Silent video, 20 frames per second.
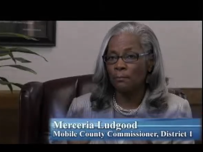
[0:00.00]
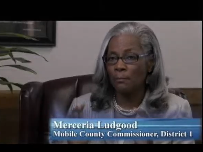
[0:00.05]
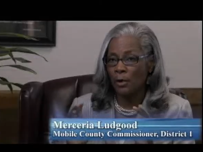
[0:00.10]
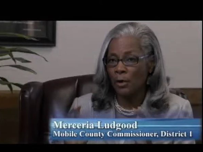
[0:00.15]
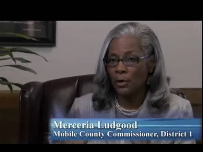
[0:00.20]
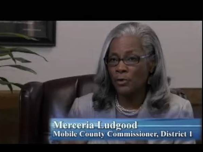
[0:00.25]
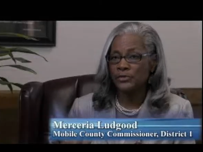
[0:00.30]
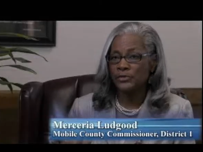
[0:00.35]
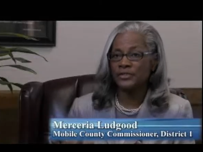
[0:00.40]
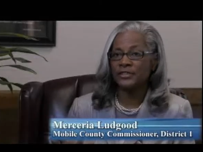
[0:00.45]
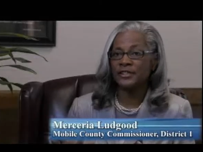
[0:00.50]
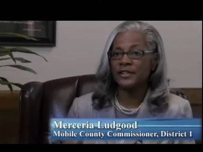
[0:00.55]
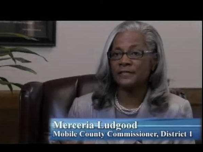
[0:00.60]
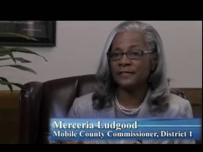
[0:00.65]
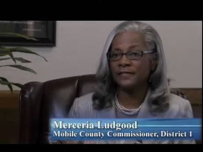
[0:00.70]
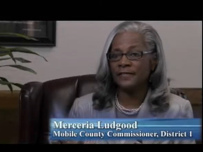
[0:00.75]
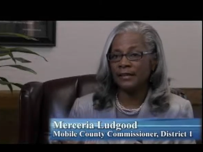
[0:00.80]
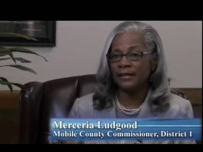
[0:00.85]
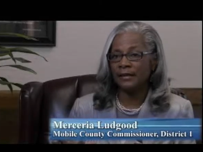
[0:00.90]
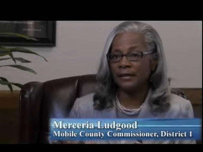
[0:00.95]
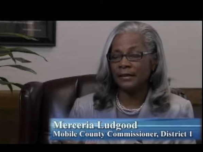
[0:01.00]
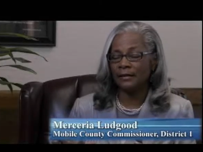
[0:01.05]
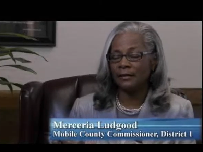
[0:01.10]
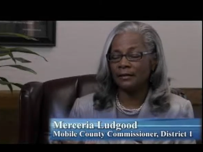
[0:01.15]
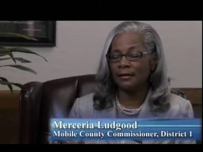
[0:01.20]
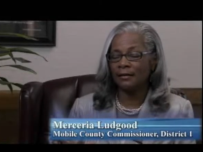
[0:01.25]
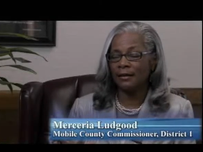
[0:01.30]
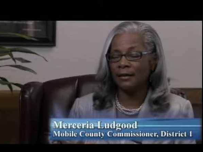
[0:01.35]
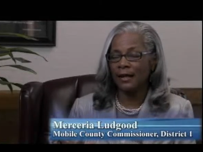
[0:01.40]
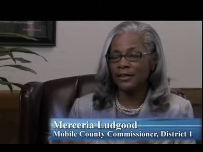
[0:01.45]
most of
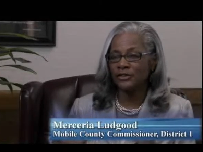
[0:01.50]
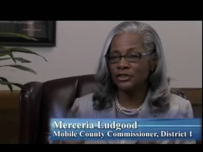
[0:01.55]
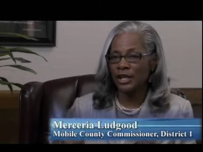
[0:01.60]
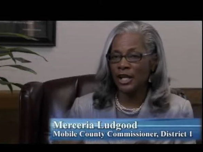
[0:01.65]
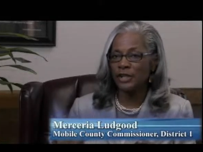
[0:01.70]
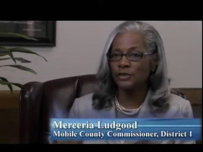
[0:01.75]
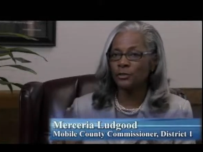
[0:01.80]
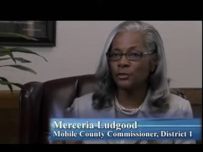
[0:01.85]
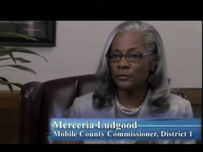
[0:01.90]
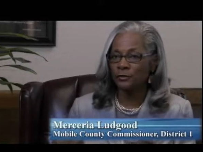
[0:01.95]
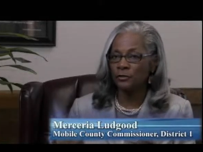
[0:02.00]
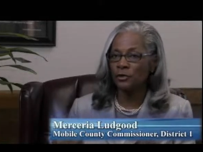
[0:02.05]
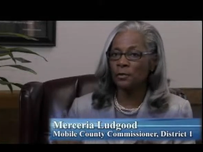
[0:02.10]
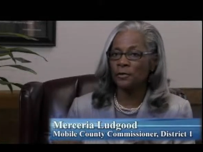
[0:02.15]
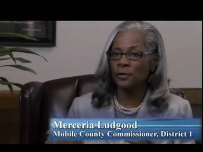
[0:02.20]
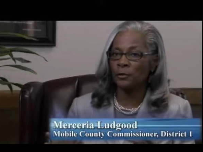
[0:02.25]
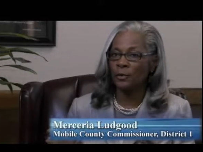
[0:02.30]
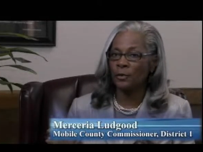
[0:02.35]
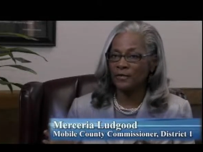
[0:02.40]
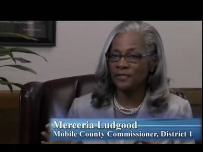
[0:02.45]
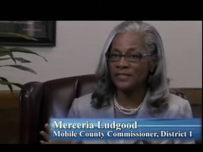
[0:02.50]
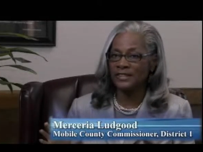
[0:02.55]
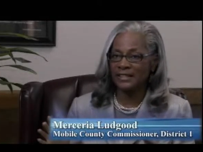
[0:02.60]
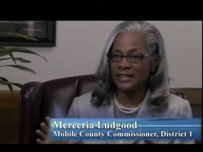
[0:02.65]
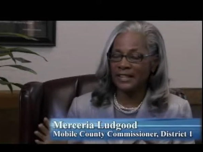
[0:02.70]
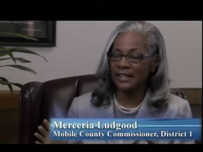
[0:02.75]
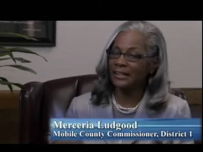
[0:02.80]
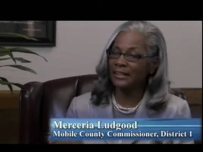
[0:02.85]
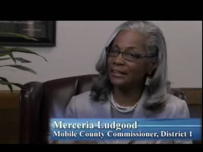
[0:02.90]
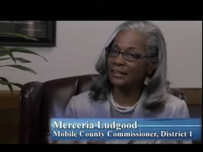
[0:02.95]
the education reform that we've
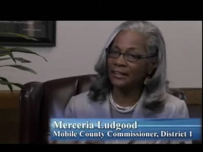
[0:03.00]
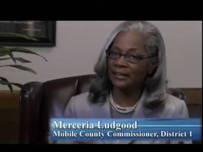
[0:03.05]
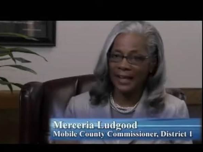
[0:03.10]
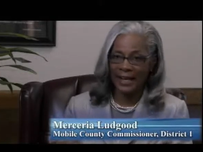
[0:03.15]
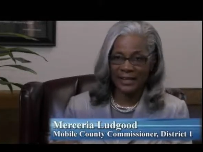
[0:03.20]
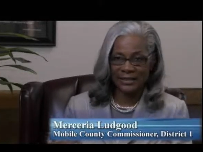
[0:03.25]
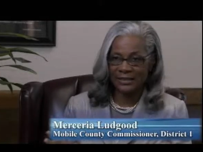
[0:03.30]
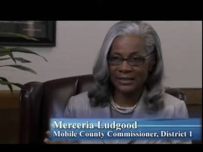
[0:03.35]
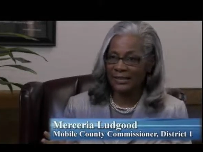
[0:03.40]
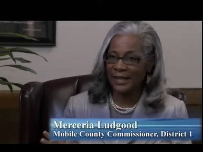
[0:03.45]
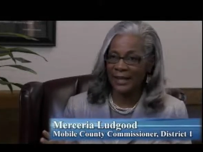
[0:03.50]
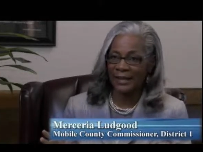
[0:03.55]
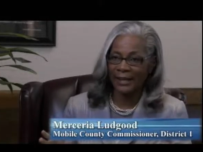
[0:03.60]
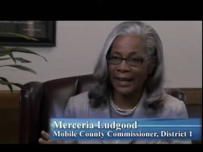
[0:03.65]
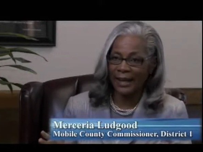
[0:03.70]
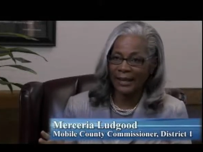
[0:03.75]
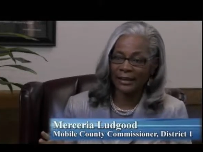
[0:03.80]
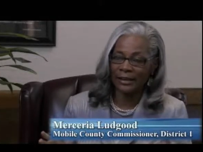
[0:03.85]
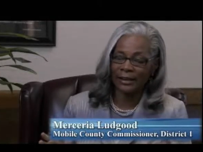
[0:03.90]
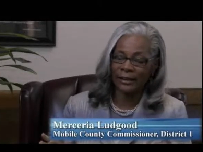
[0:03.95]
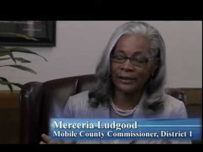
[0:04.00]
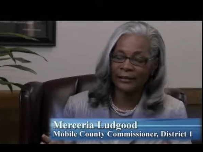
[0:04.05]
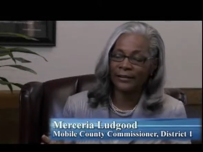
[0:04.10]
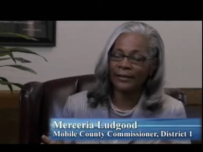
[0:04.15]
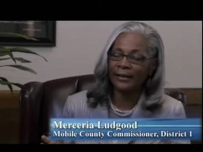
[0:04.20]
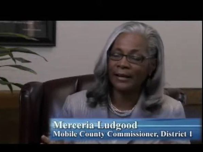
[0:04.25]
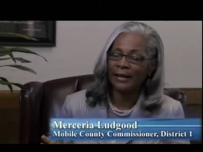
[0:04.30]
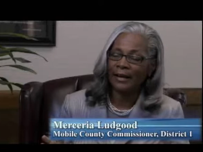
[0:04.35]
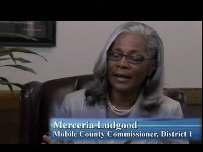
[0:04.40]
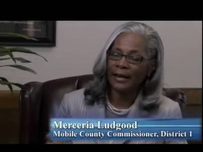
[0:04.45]
seen in the last decade
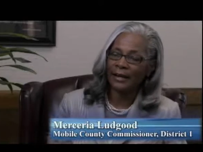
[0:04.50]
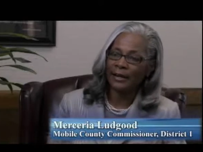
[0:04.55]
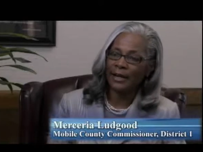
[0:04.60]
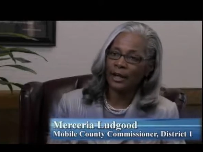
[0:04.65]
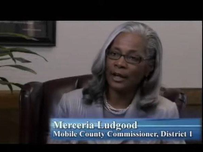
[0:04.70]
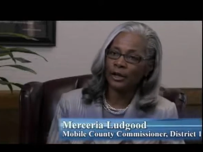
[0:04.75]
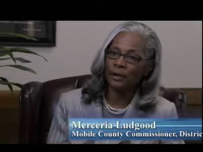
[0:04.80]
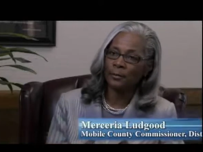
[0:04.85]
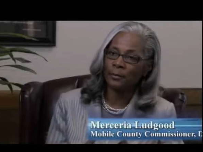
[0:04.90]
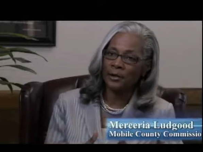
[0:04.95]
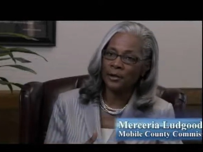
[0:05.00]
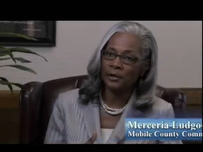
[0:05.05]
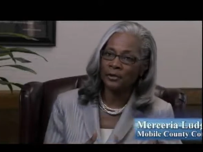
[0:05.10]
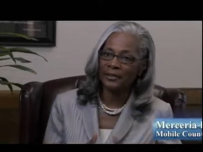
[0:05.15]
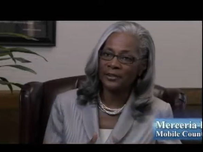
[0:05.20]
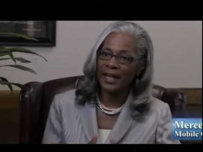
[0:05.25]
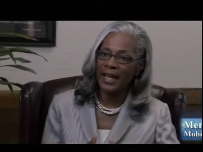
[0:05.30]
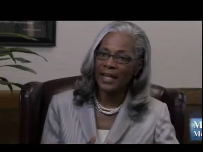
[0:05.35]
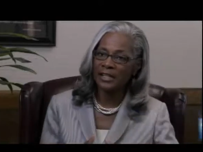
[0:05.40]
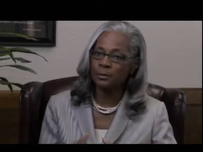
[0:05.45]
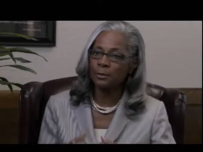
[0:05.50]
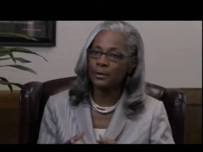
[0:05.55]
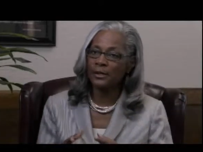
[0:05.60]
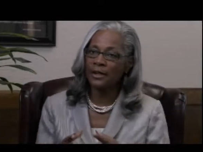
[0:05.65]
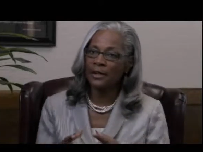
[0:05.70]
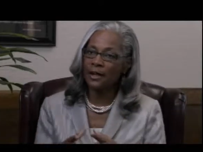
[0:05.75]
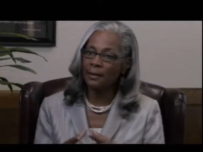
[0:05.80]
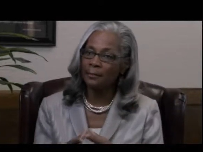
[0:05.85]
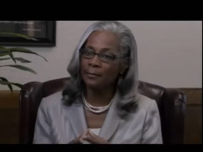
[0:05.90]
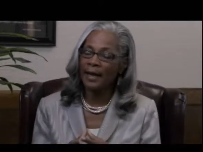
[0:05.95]
here in our community has
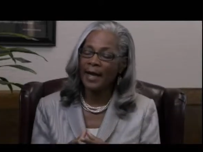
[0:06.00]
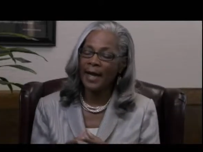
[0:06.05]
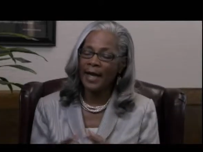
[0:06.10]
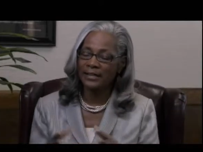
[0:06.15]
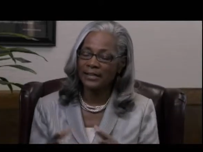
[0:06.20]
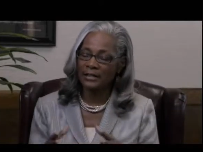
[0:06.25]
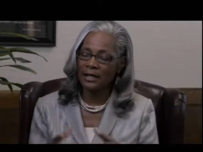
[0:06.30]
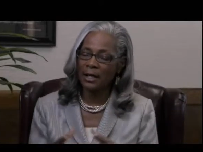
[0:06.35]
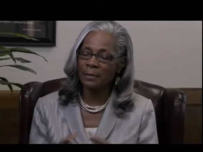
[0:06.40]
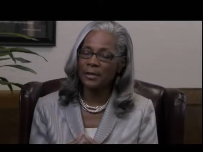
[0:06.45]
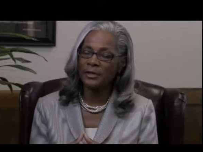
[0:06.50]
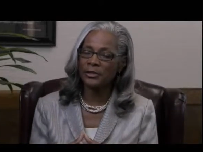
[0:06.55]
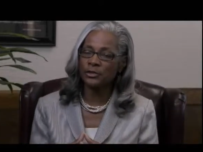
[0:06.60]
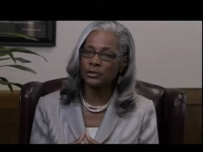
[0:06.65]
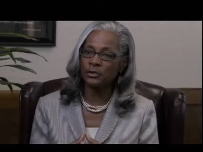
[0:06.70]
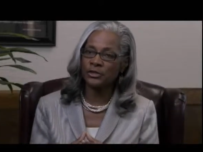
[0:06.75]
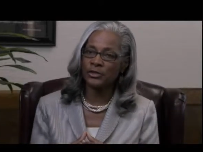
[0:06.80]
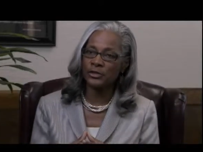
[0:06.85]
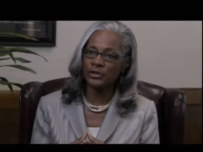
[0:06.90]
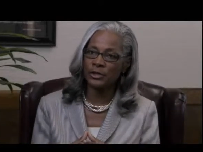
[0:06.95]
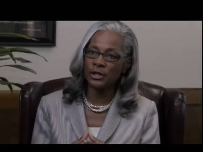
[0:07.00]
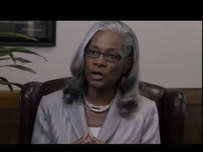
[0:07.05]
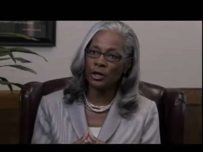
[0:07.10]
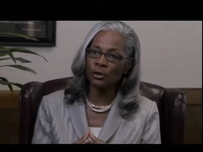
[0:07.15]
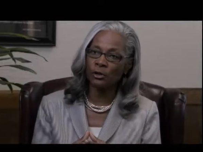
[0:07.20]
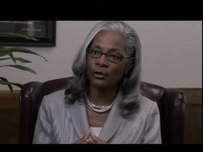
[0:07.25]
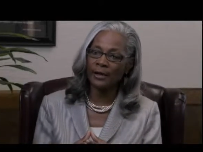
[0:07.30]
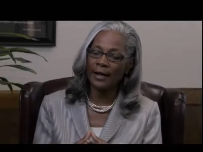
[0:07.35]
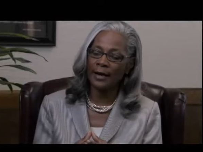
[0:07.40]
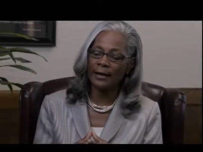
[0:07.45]
become has come as a
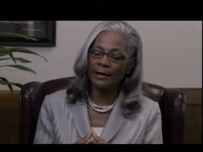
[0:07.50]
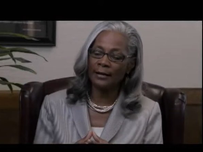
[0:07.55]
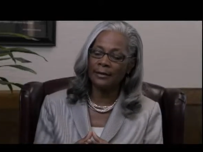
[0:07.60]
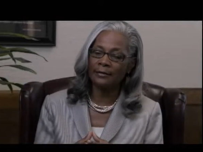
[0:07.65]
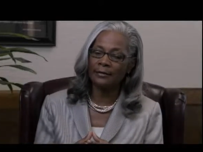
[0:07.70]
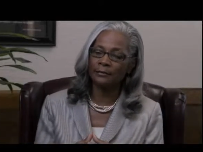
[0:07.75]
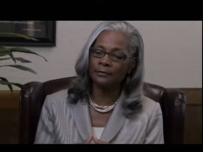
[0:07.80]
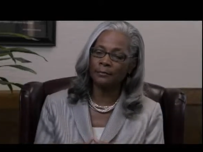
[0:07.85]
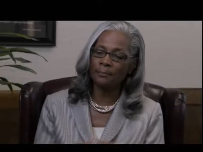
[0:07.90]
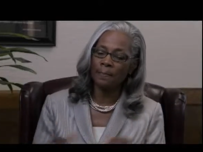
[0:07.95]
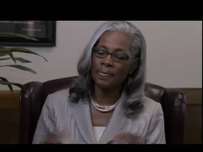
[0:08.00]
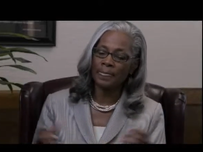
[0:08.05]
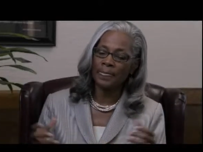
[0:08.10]
result of